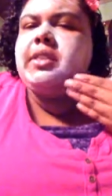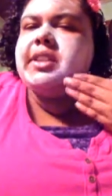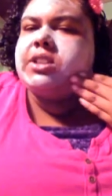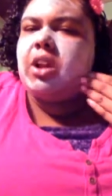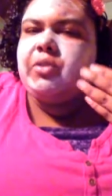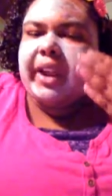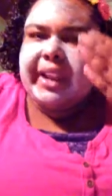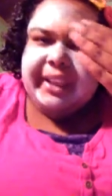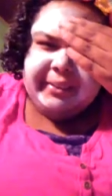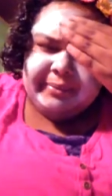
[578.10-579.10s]
on this
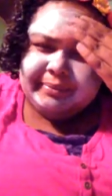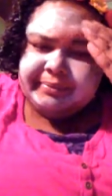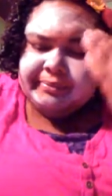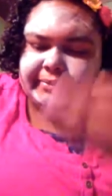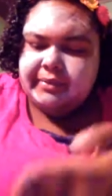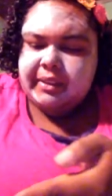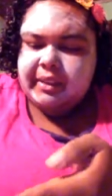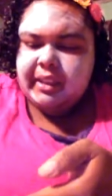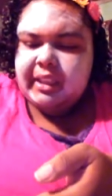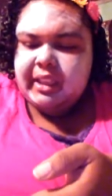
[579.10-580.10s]
already.
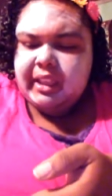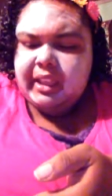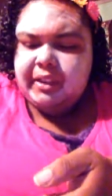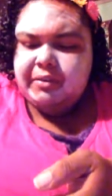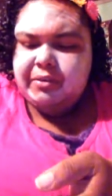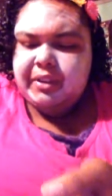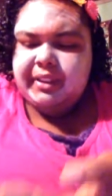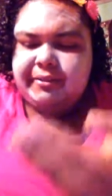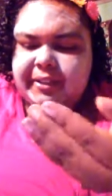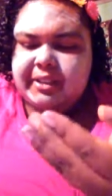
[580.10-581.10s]
It
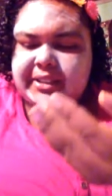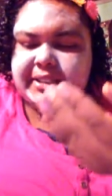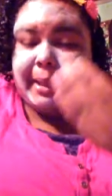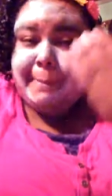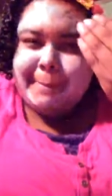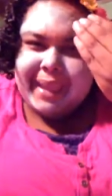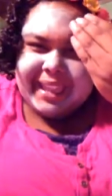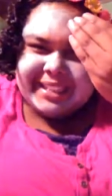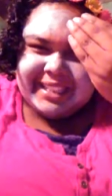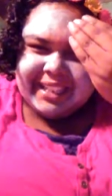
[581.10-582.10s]
really feels
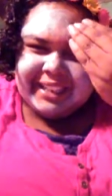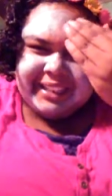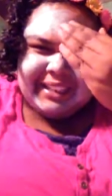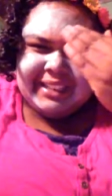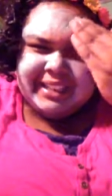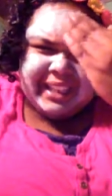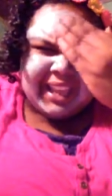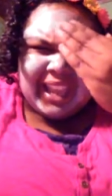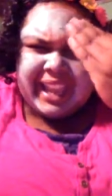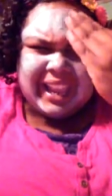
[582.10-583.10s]
amazing.
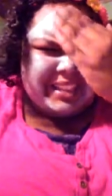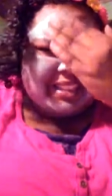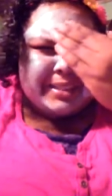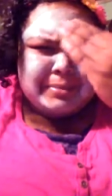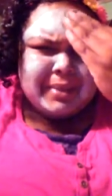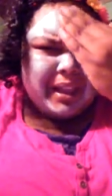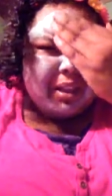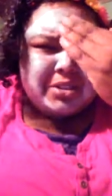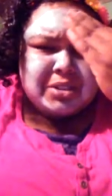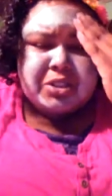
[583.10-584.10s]
It
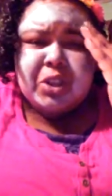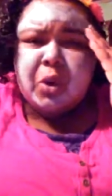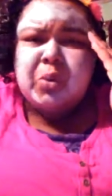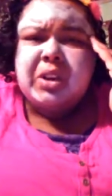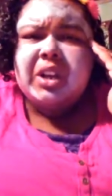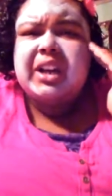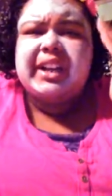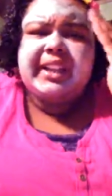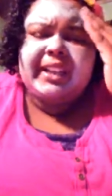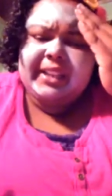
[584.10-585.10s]
smells so
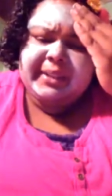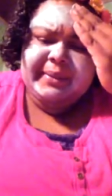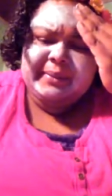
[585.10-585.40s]
good